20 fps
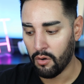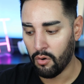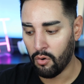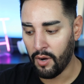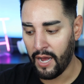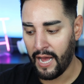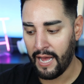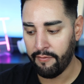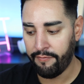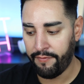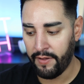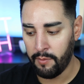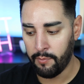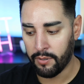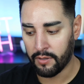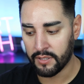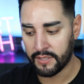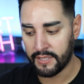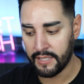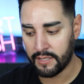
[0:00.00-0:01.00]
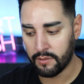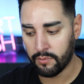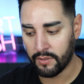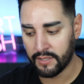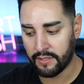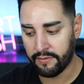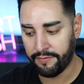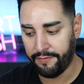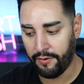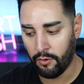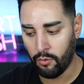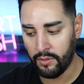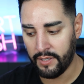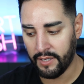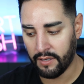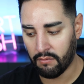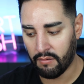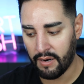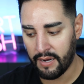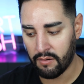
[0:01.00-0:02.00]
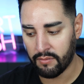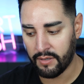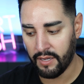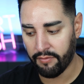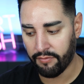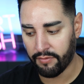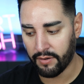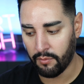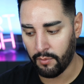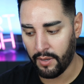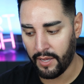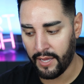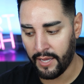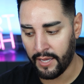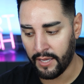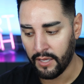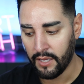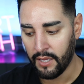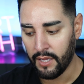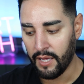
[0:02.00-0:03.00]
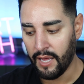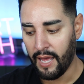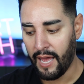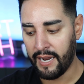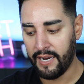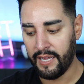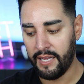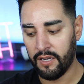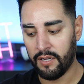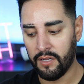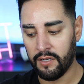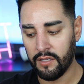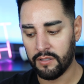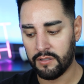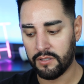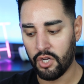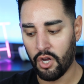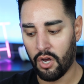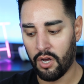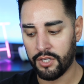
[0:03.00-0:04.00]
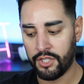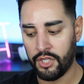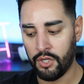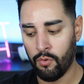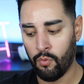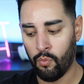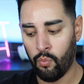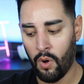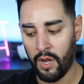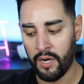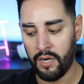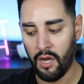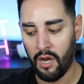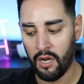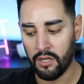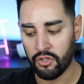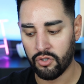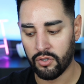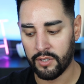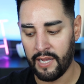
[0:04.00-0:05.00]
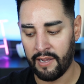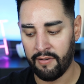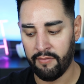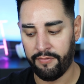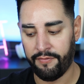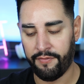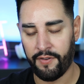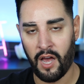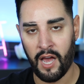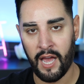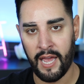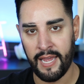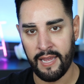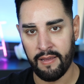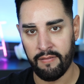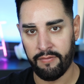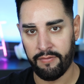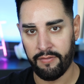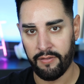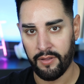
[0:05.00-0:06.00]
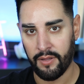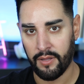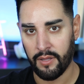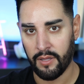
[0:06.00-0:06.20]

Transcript: Or have they? Because this one's folding around everywhere. And they are going to charge you 105